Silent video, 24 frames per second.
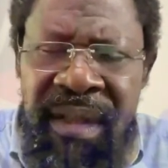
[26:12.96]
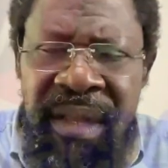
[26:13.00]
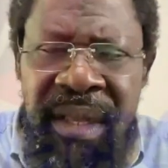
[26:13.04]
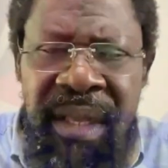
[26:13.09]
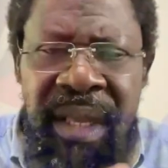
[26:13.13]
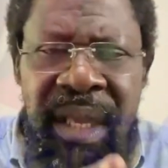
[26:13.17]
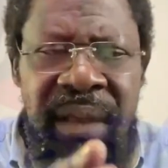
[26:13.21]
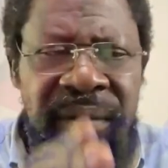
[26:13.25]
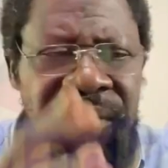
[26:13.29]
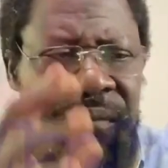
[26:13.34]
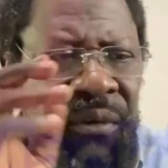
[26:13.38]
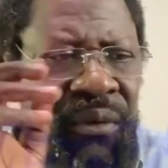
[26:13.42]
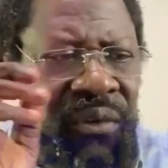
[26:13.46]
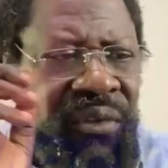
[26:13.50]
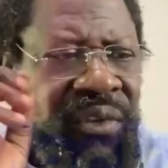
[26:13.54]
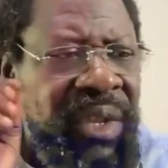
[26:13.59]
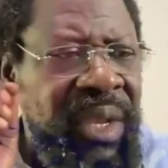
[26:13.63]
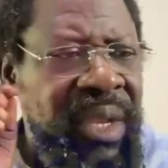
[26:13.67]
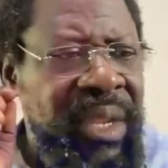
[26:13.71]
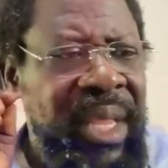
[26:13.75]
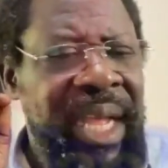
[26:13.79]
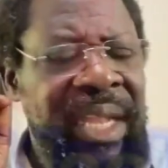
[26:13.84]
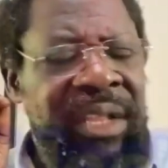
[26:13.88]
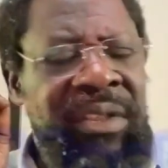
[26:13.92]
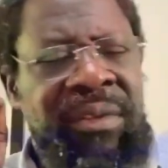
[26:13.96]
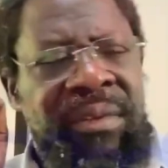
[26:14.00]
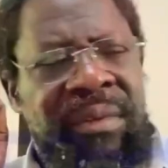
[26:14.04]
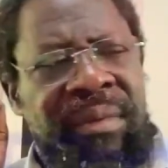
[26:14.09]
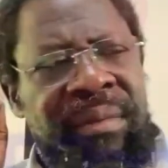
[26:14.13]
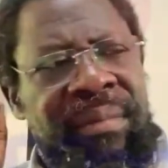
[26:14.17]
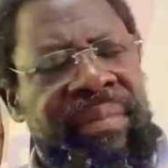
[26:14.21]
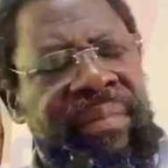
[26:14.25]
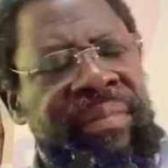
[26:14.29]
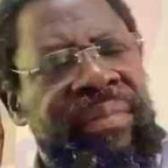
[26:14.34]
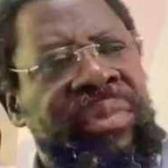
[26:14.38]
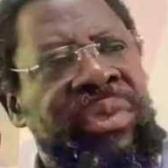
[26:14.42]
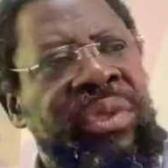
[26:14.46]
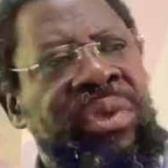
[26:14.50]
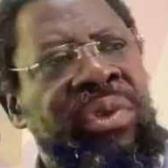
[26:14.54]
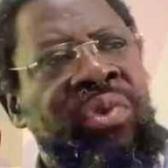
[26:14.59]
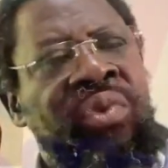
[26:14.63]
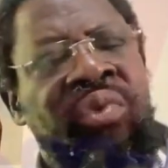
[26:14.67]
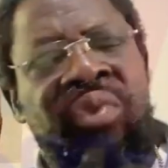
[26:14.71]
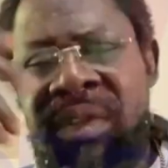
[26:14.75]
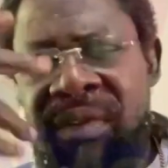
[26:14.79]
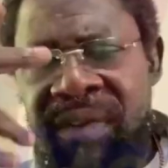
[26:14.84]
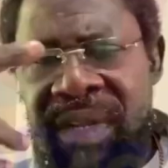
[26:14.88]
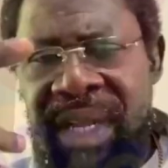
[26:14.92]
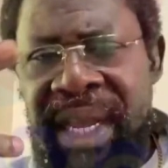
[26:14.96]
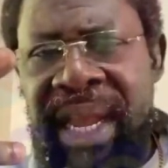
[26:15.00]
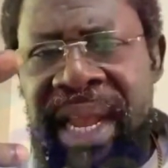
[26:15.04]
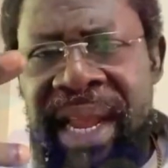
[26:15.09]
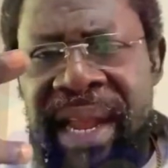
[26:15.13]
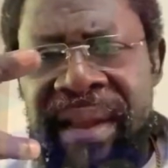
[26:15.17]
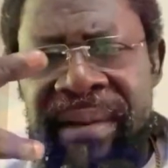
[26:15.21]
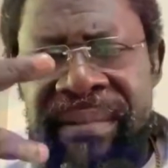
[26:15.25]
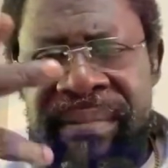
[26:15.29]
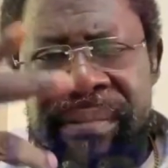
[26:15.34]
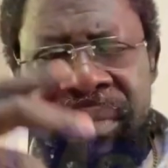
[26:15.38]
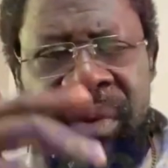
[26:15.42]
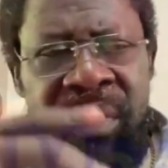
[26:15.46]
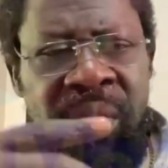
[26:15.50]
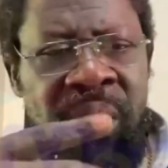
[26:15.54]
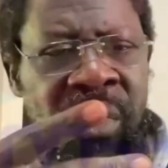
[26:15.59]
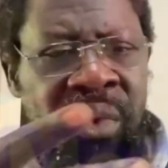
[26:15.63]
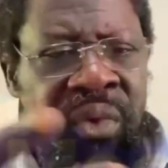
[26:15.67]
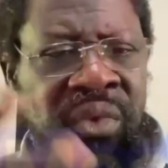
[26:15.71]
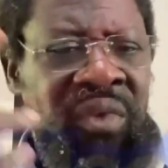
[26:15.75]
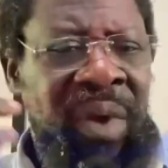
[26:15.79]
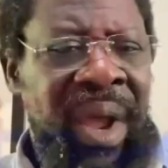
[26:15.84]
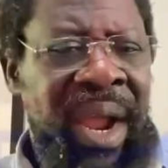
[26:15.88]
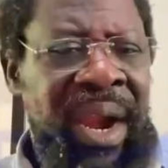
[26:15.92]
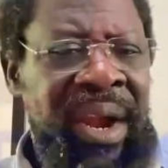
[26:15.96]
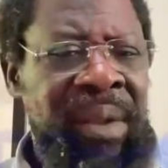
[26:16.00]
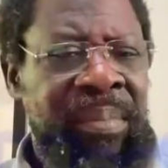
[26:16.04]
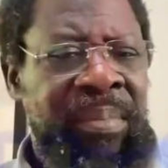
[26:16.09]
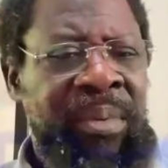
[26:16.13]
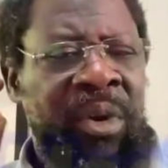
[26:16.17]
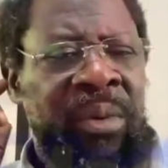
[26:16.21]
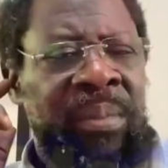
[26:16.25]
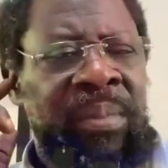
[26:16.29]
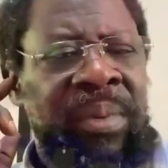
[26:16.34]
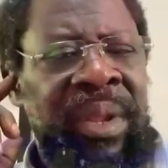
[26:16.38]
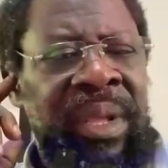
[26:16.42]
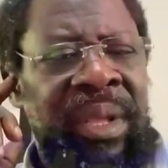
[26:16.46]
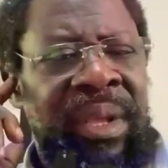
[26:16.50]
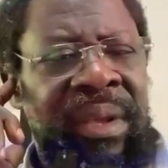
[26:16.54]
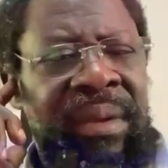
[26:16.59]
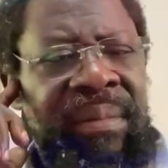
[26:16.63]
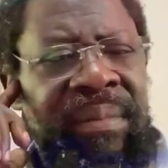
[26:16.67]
if you say that you desire Odua Republic,